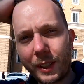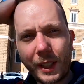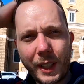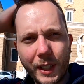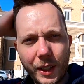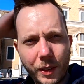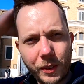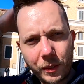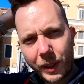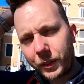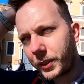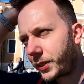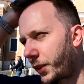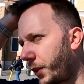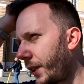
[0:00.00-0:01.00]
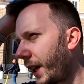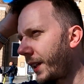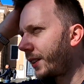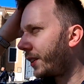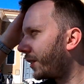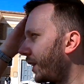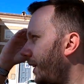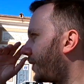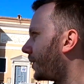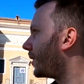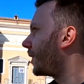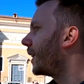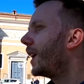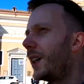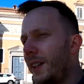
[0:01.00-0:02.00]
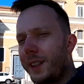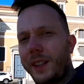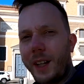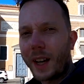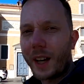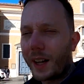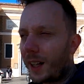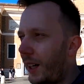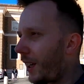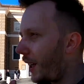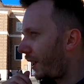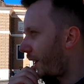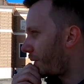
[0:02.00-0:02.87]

here when it was 38 degrees. Yeah, I can